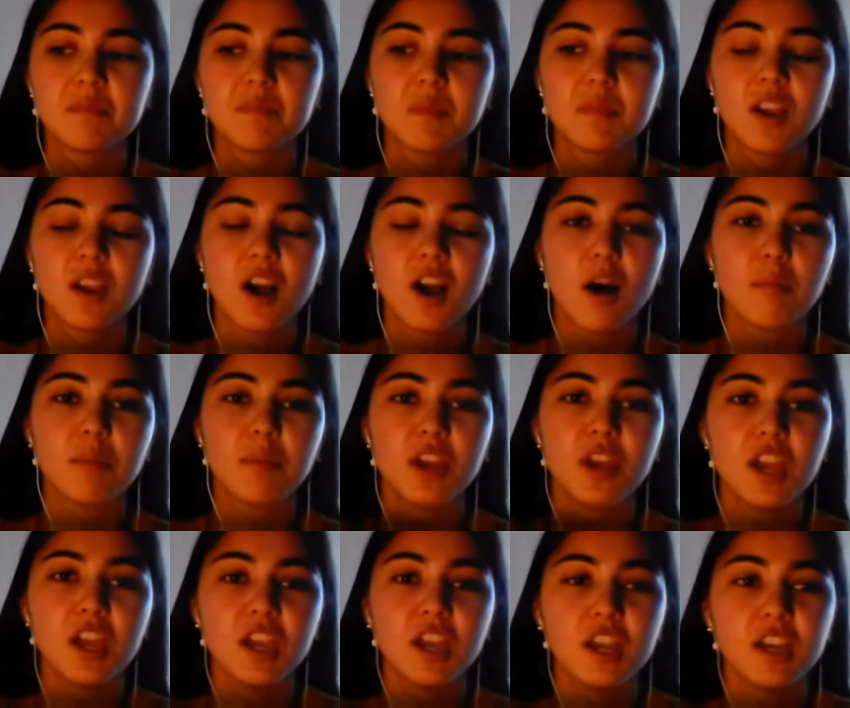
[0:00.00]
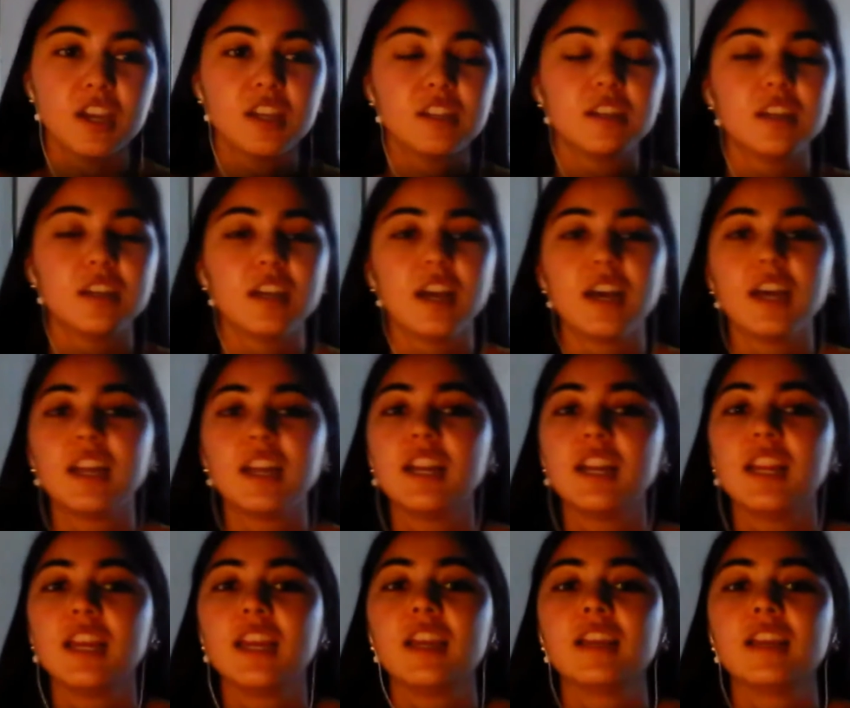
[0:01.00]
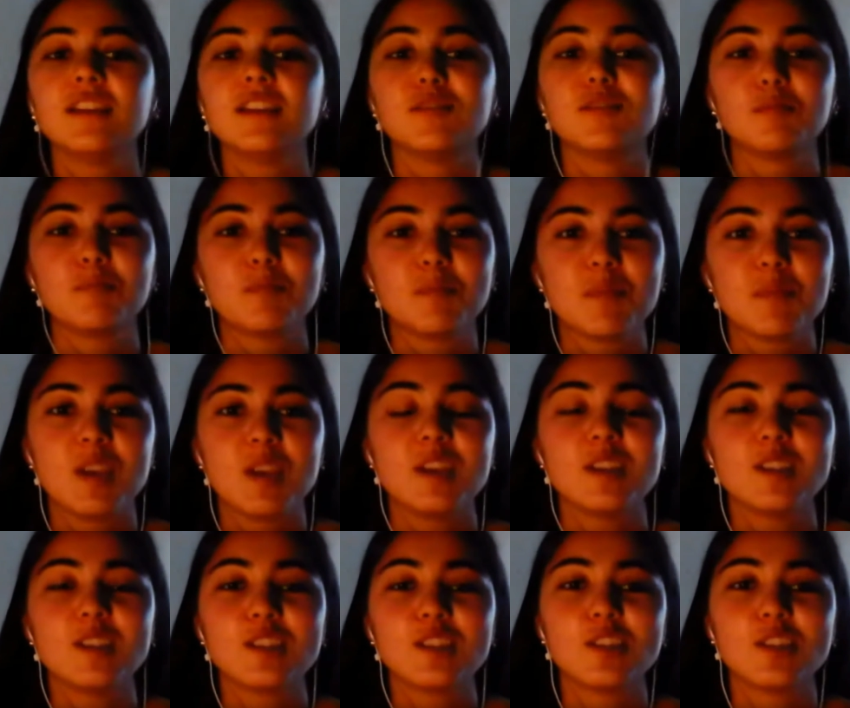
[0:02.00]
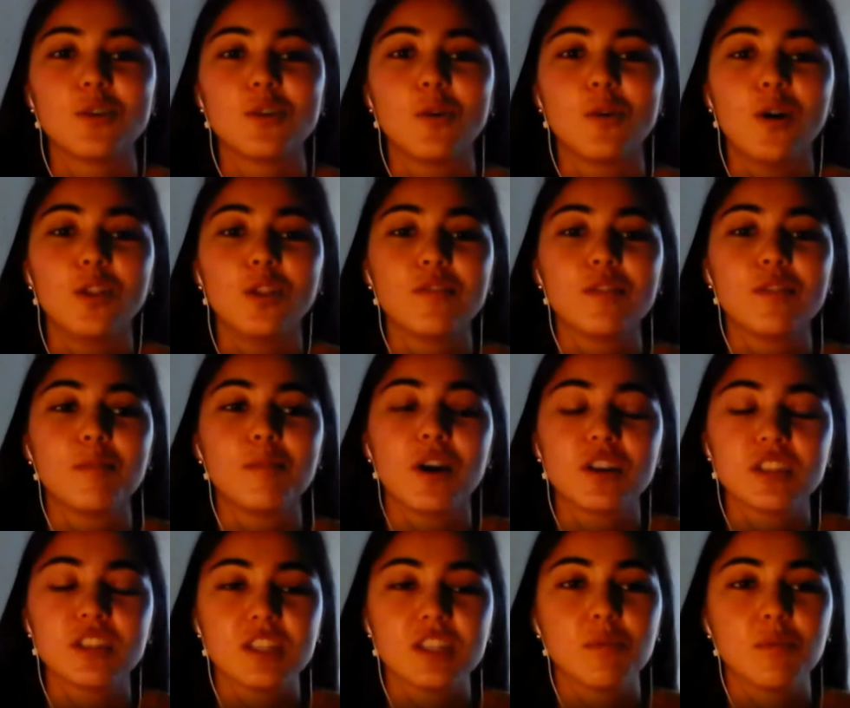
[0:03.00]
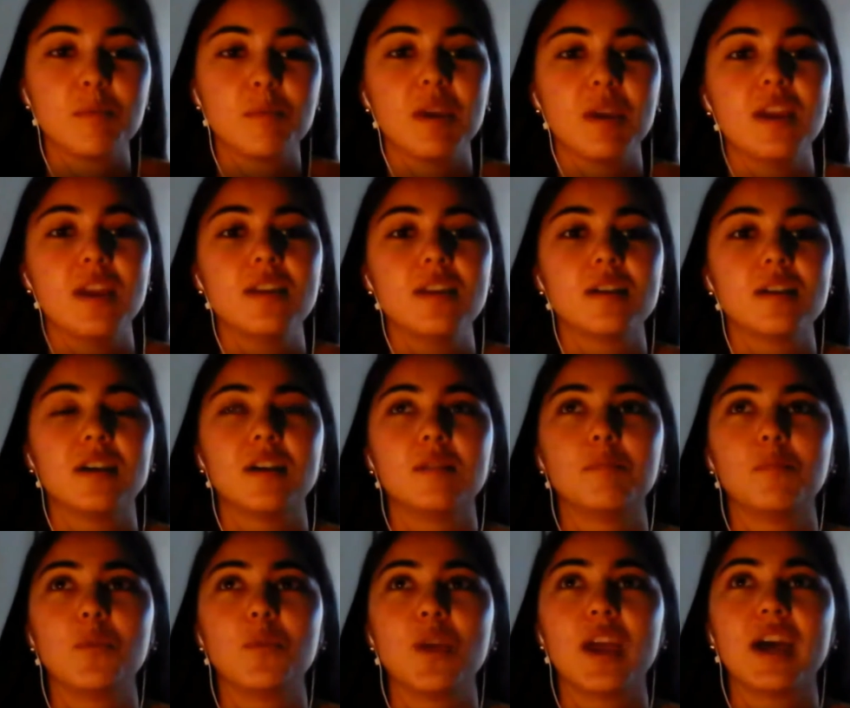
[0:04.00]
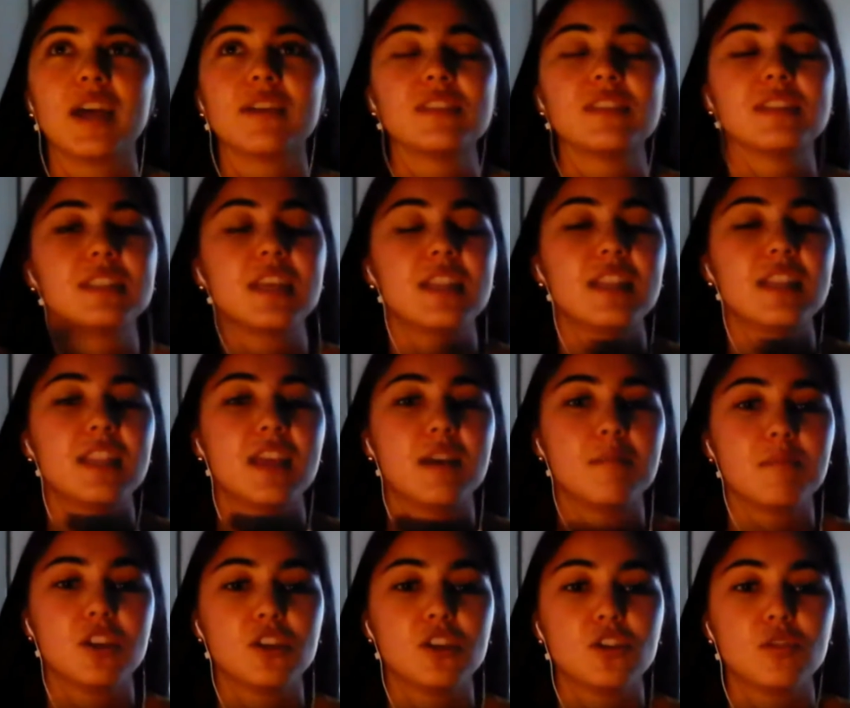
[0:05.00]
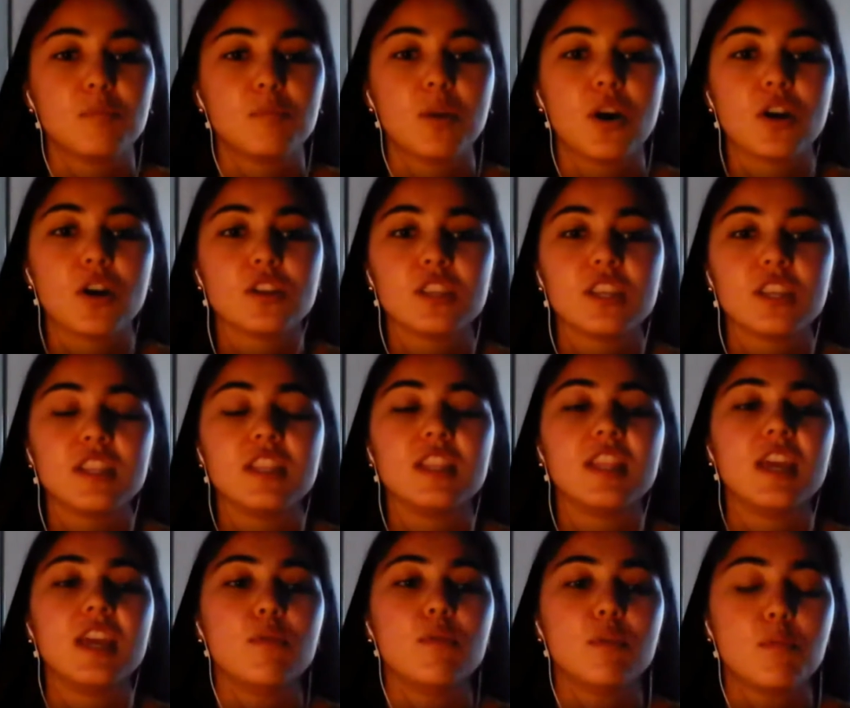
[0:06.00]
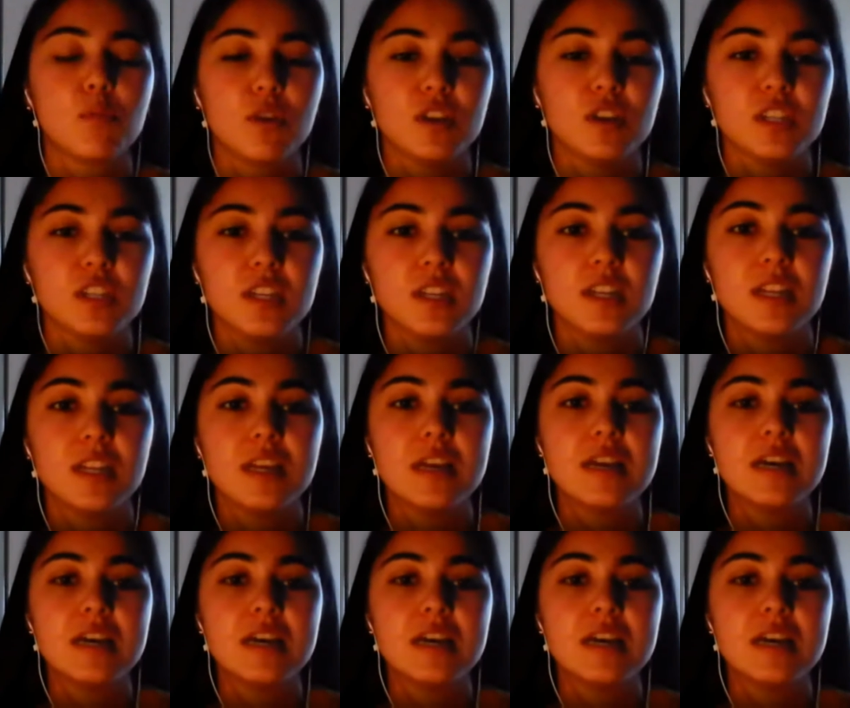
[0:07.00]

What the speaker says: copying, editing things. So all of the parts that we made, we have to send them digital parts and they would print it.